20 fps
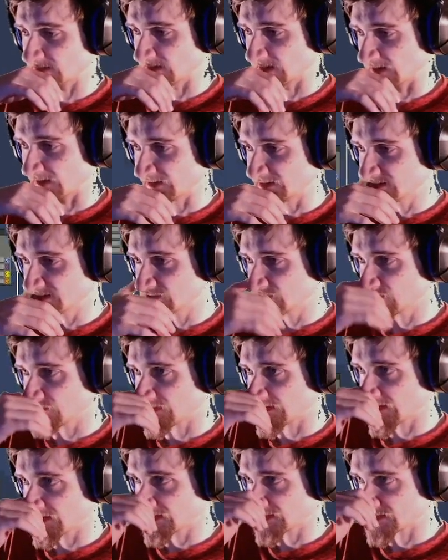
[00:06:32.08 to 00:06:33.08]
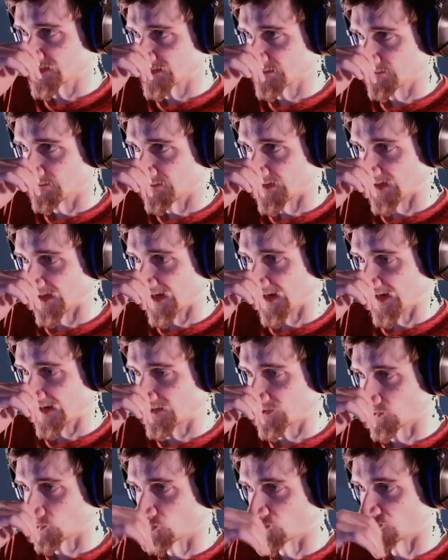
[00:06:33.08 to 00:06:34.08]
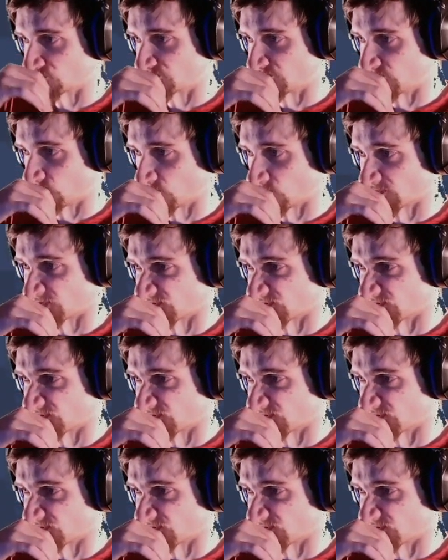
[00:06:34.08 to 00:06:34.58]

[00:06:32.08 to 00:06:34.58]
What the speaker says: I need to go get mechanical door